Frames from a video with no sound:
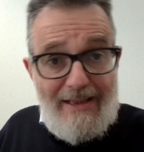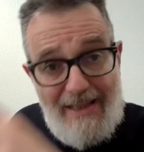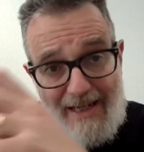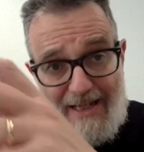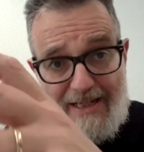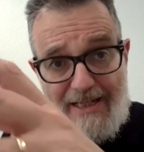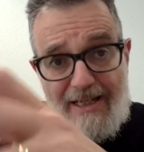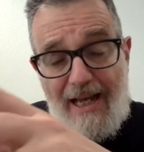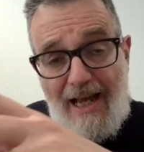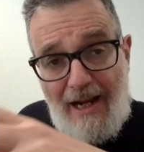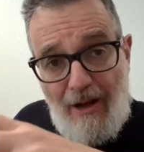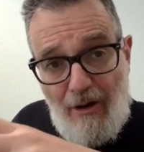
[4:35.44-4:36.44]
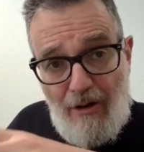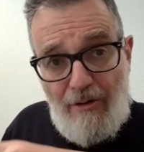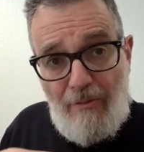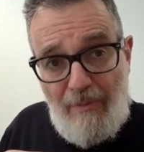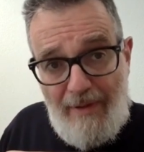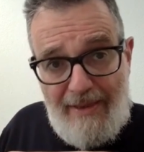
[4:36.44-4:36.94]
This,
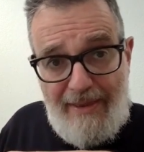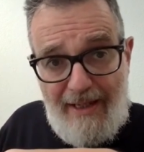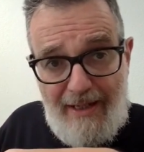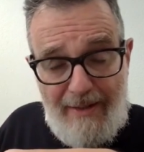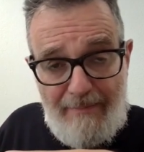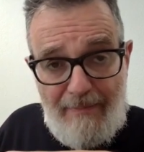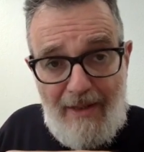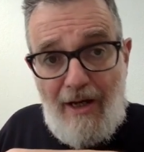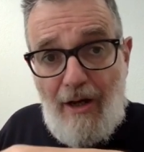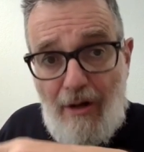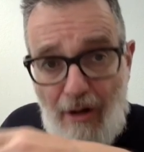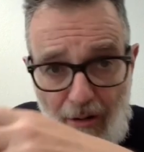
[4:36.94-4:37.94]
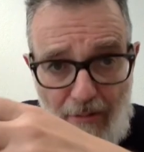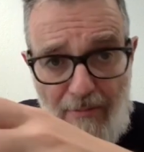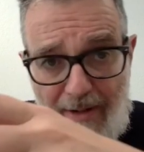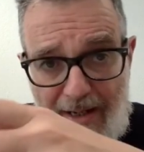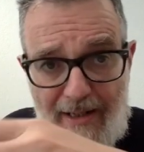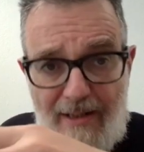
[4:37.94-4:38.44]
along with the
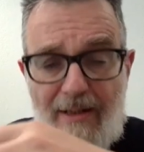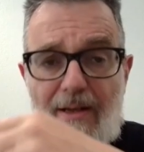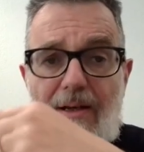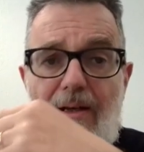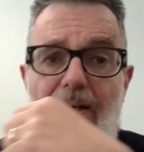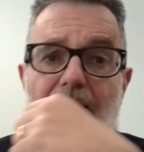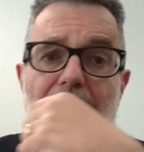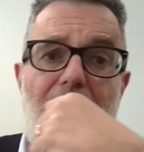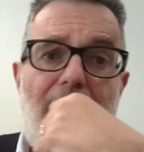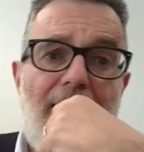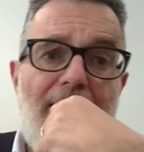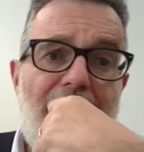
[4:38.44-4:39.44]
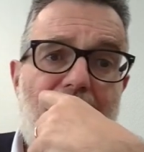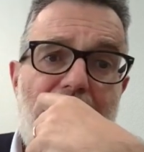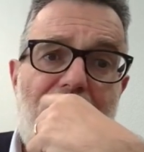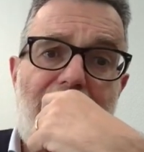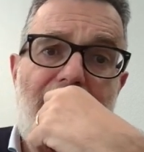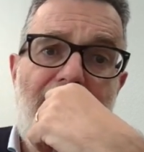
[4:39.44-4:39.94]
growing
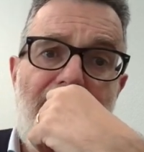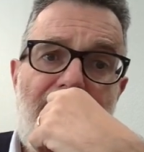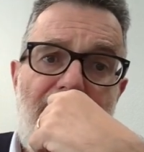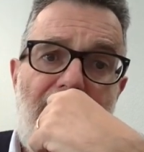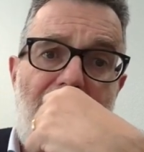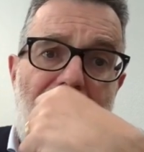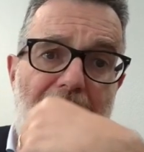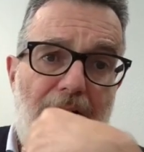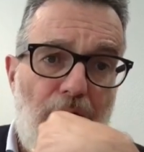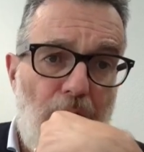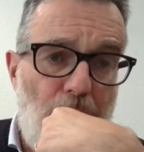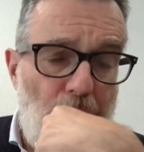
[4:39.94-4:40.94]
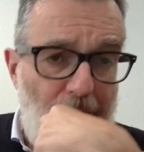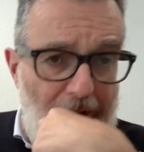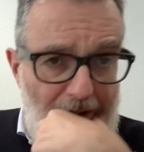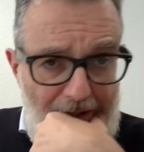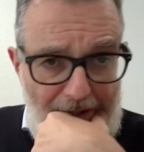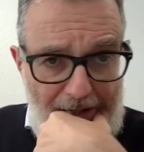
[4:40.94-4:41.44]
uncertainty linked to
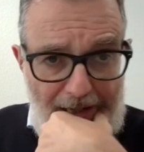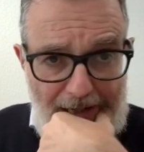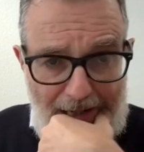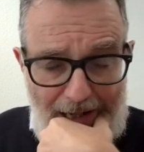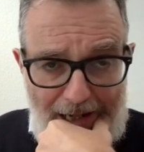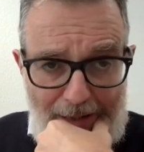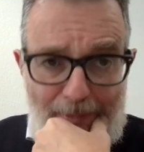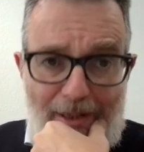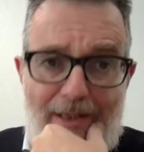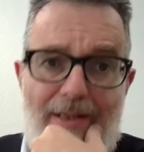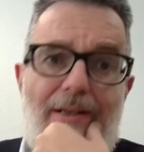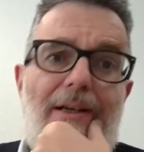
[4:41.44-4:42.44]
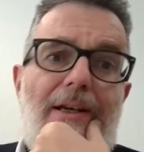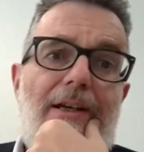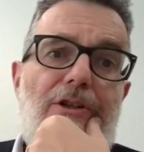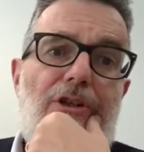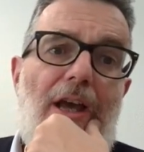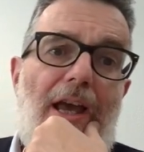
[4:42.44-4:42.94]
climate
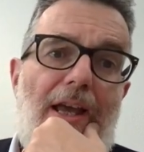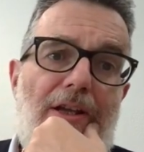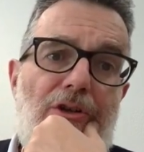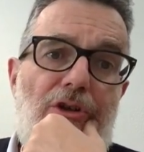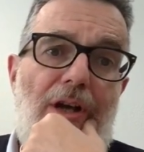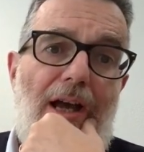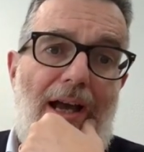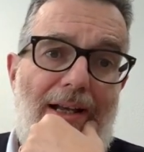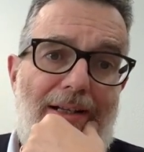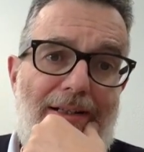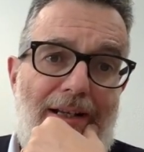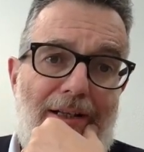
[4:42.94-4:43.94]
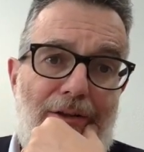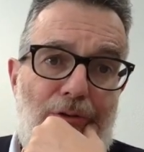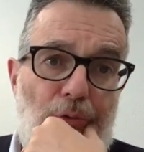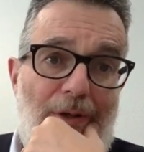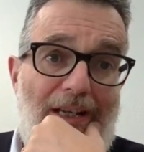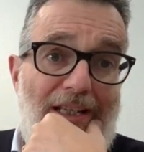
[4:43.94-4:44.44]
change and
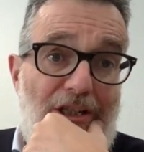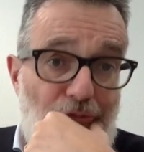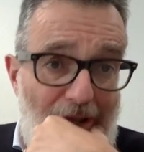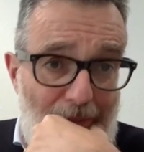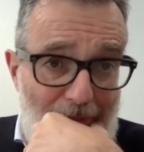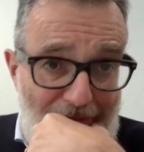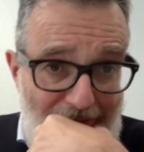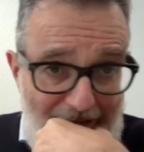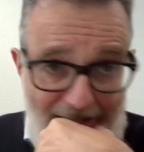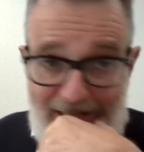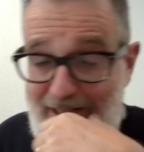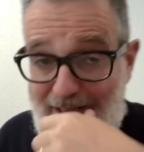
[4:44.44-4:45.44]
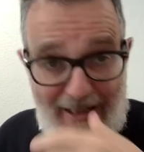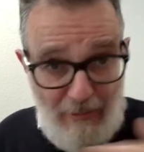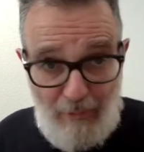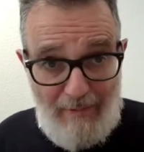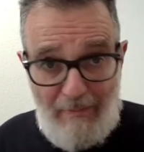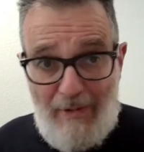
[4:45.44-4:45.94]
to extreme events
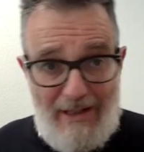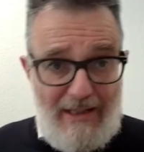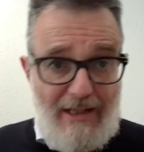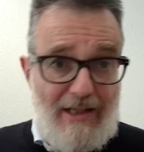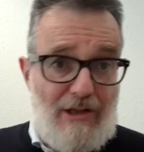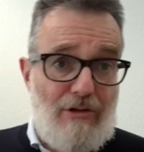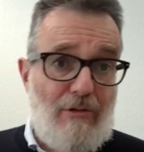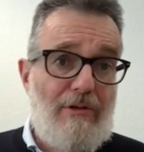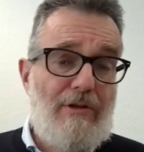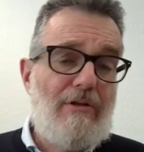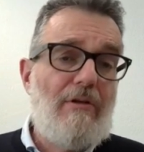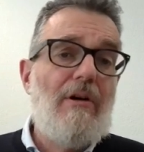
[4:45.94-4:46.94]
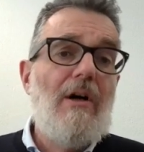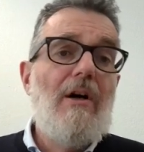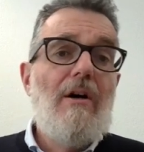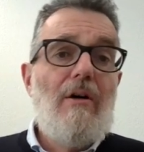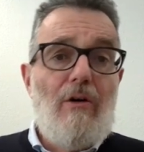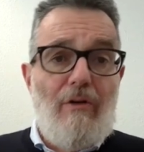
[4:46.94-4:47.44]
that we witness also
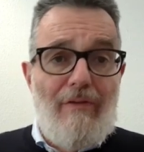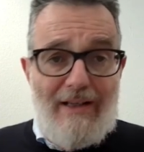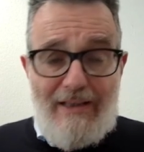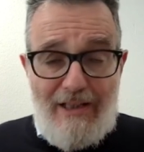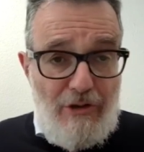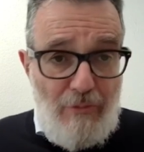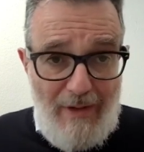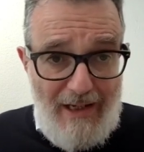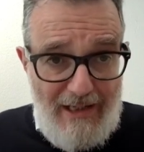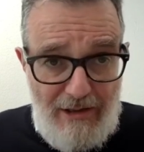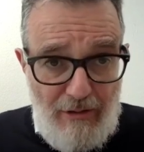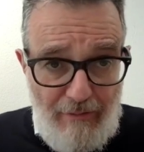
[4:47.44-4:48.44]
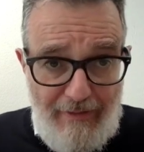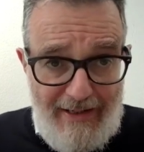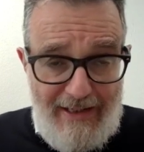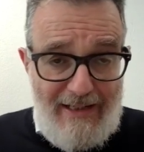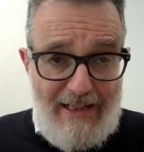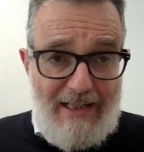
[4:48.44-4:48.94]
over these weeks,
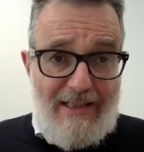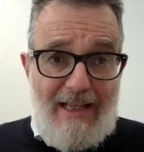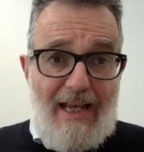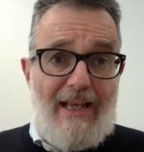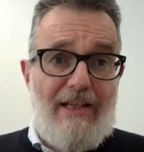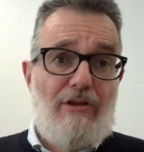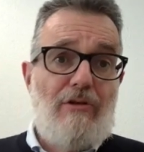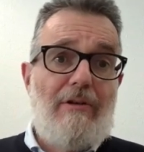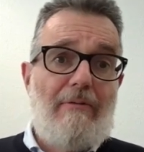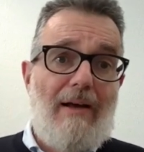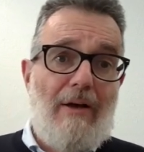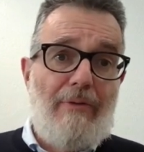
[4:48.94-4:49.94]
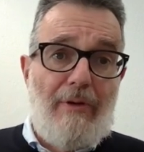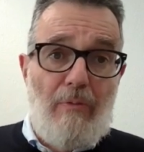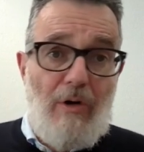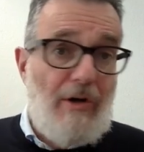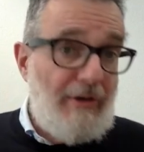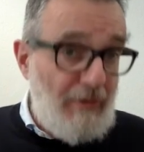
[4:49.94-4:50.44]
over in these days, all around the
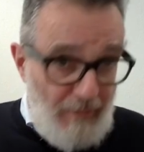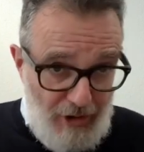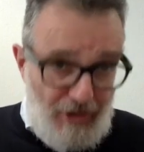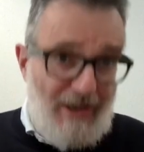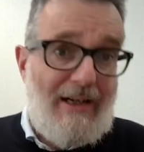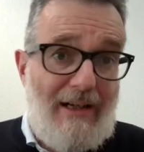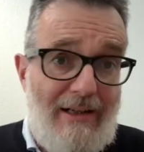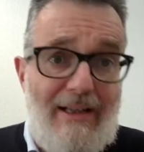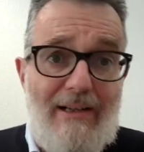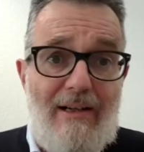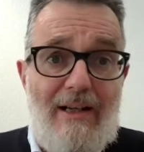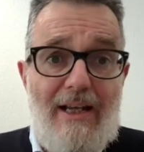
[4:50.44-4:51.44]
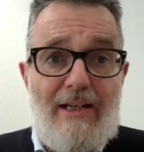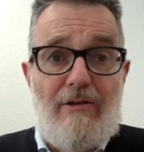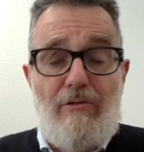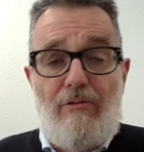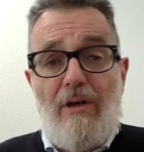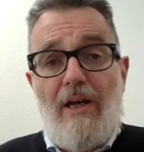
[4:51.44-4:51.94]
world, which are clearly
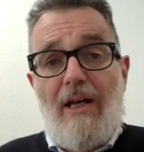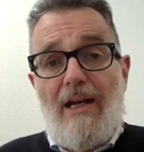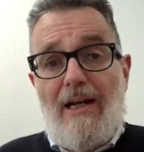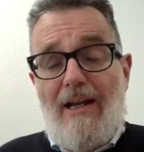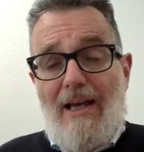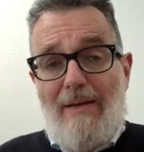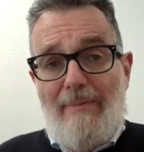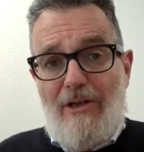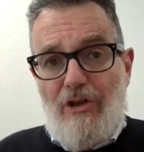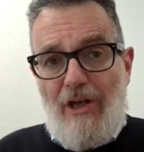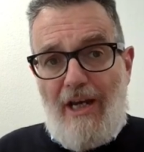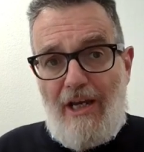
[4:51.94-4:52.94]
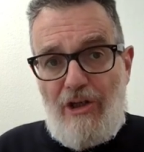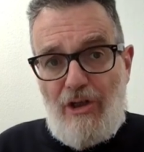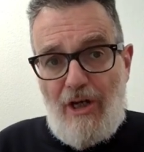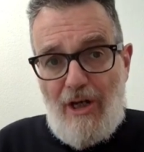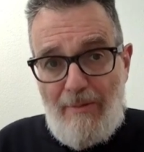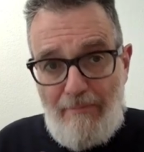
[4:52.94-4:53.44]
linked to climate
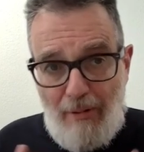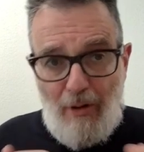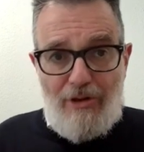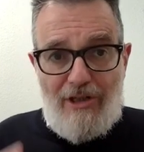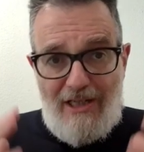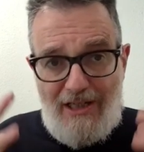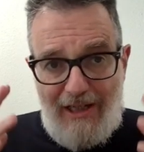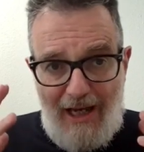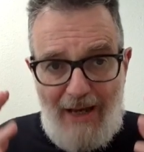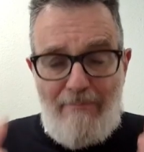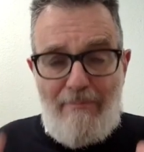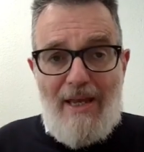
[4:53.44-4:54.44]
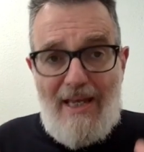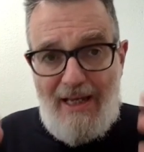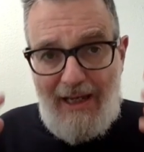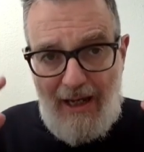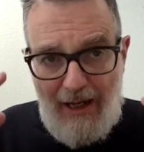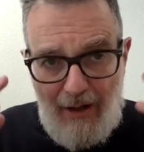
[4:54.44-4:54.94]
change, poses a
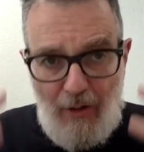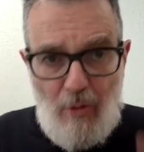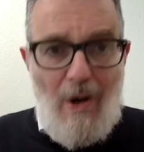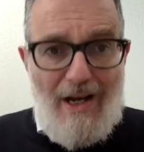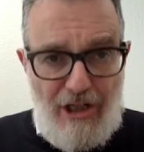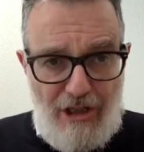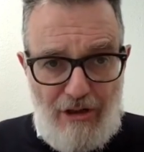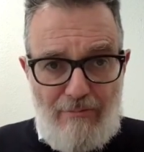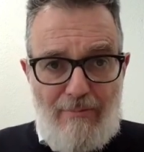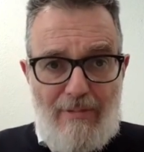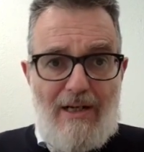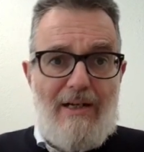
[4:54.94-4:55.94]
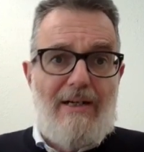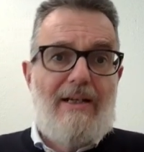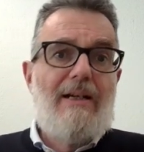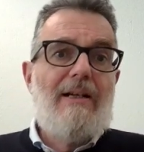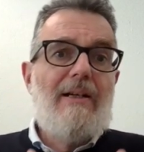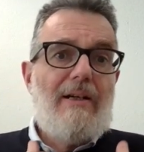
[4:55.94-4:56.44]
big question
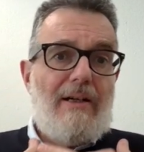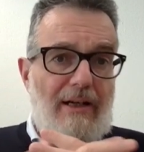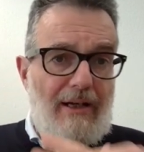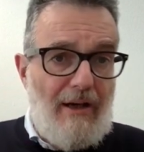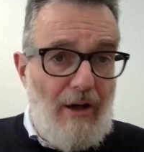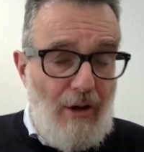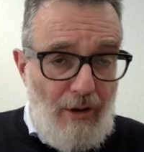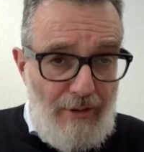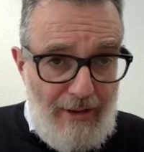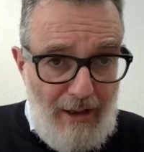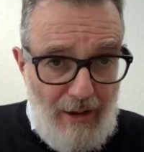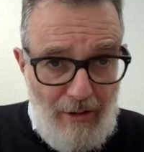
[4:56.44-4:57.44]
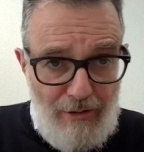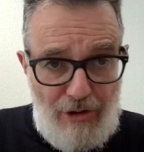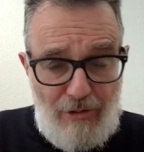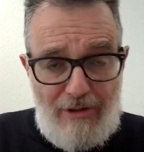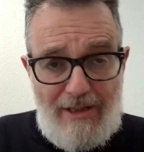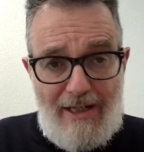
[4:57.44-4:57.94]
mark on
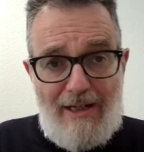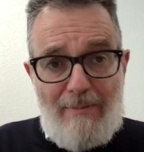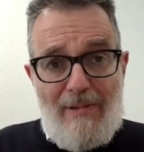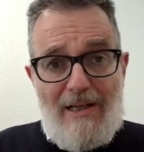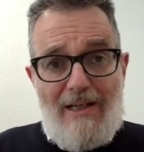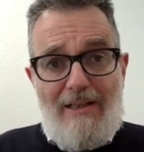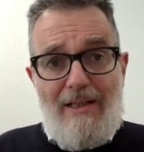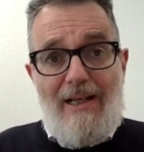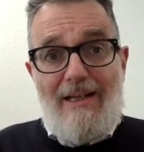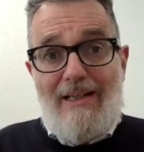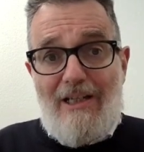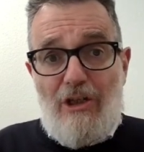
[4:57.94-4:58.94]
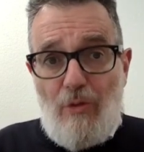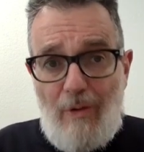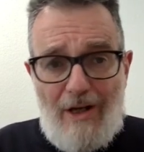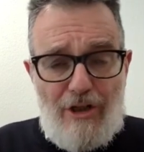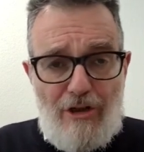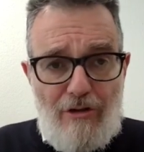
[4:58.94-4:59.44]
sustainability. And this
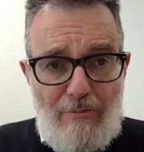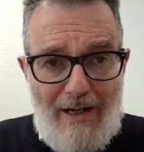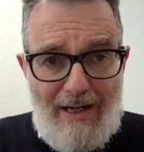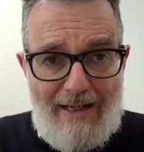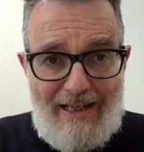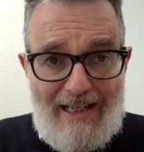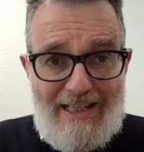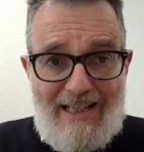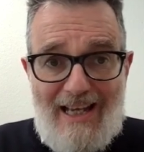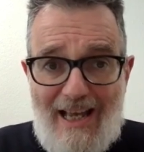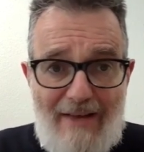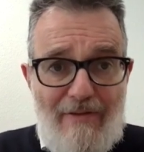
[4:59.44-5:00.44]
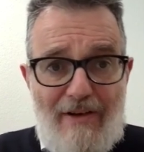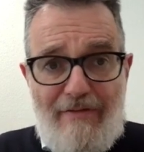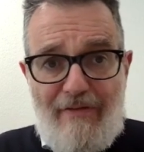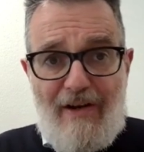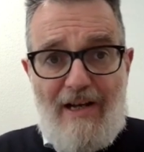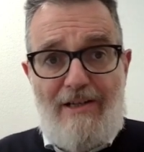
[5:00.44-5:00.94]
question mark is heavily
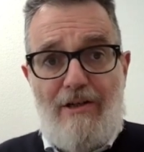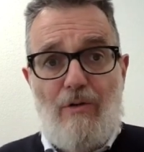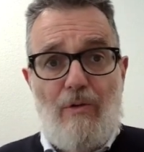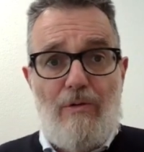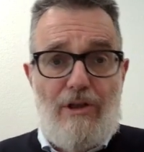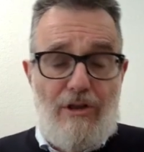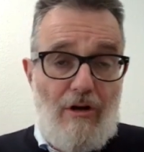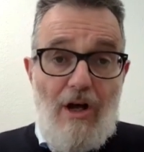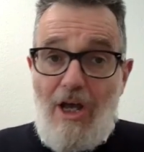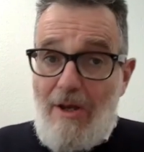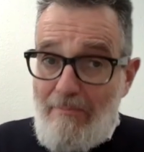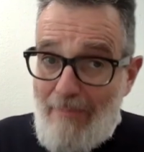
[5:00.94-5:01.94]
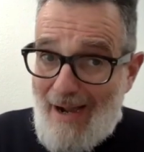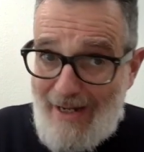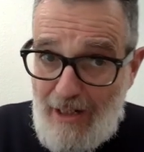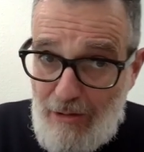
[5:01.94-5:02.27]
felt also by